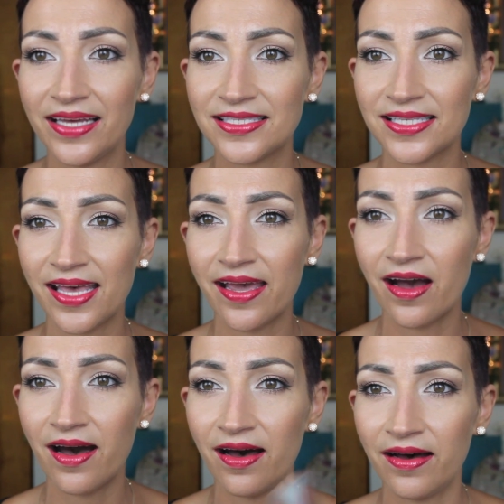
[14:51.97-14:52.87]
It's like
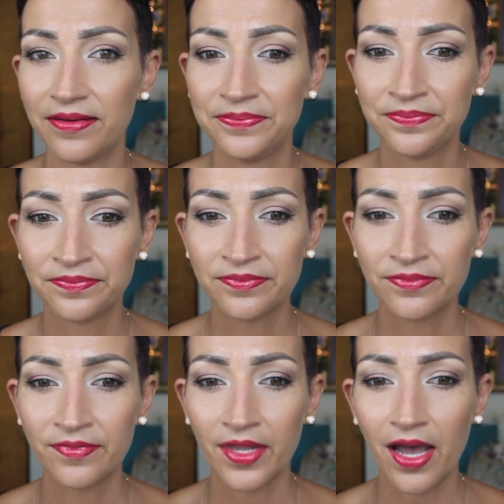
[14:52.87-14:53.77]
a
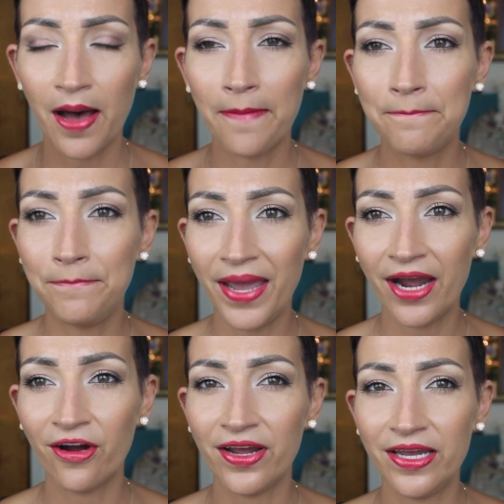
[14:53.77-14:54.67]
a
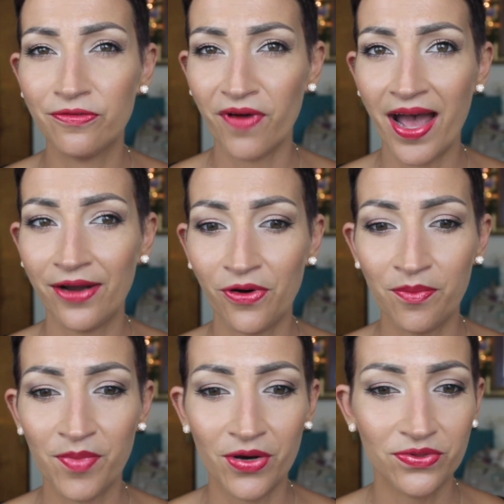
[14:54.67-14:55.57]
berry red
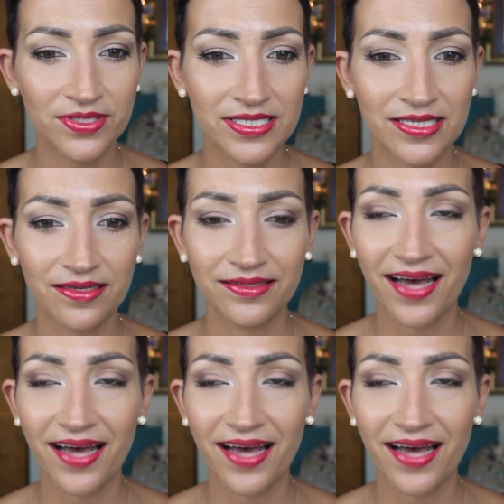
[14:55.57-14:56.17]
almost.